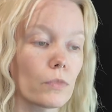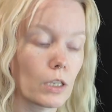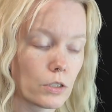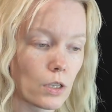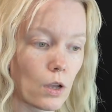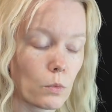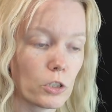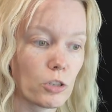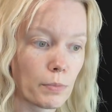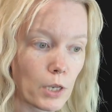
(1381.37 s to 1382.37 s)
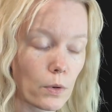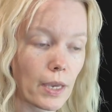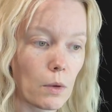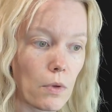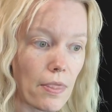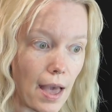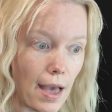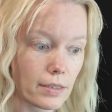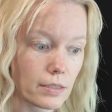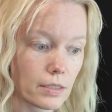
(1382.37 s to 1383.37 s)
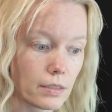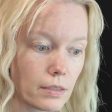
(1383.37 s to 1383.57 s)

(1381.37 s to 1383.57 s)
So we should be okay with that.